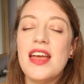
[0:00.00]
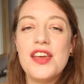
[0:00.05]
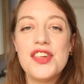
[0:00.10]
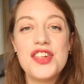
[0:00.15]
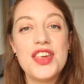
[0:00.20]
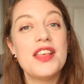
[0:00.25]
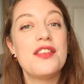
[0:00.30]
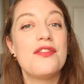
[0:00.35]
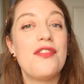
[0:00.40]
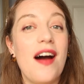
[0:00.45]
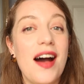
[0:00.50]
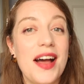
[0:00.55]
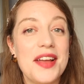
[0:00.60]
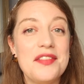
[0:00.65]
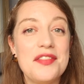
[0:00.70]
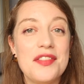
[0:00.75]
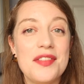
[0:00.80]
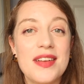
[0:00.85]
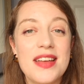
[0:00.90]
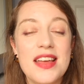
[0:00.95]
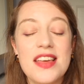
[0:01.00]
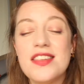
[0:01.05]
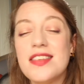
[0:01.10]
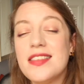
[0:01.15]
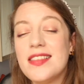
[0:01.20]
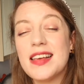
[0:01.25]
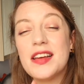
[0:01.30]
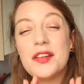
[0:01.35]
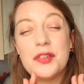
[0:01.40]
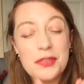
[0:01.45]
she's 5.
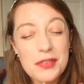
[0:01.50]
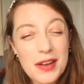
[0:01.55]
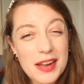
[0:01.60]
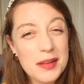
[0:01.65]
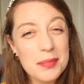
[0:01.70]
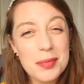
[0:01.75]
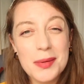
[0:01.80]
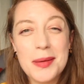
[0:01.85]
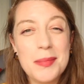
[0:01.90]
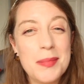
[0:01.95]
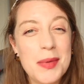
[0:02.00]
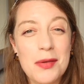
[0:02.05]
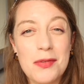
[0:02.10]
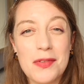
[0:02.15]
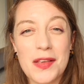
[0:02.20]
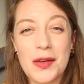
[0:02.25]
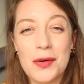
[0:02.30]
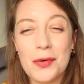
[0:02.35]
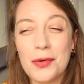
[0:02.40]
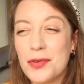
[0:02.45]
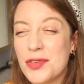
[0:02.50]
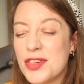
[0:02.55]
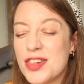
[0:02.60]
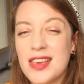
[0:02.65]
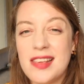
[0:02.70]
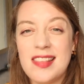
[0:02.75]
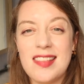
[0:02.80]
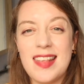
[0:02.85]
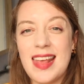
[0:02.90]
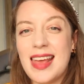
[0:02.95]
She's incredibly musical,
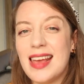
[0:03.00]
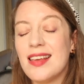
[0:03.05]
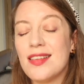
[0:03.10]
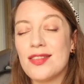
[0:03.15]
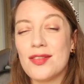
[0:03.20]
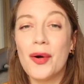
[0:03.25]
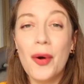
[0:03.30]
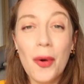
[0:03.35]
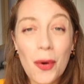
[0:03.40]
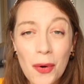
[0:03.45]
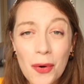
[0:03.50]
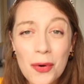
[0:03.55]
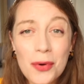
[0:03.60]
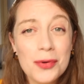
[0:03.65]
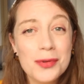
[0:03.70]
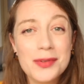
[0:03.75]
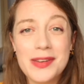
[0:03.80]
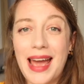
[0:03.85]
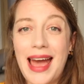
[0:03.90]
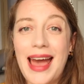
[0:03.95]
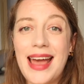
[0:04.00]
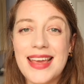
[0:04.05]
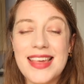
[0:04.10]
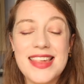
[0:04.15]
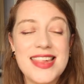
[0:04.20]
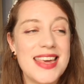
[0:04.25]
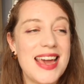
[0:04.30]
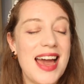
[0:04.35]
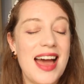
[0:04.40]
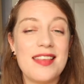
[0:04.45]
she sings all day,
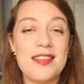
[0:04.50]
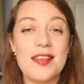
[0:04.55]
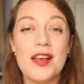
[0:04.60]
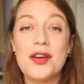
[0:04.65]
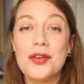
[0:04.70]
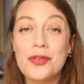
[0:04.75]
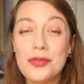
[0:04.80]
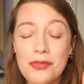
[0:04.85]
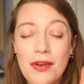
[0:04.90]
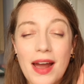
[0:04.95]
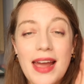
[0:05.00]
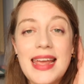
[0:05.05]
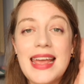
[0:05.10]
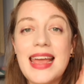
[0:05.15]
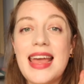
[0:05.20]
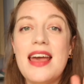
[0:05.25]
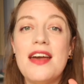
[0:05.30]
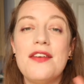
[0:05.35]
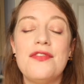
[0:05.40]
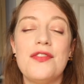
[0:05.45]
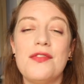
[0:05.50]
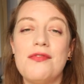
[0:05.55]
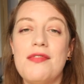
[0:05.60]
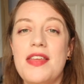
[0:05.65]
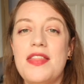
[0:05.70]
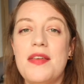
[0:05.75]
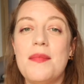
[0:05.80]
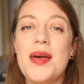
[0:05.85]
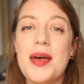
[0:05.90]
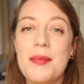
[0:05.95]
she has a great ear for
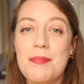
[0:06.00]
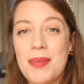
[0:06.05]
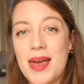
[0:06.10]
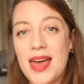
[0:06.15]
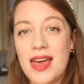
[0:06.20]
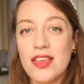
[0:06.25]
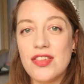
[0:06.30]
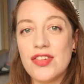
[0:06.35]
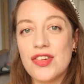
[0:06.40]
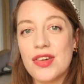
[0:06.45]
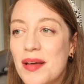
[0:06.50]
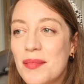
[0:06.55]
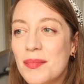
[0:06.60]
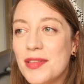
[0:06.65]
rhythm and pitch,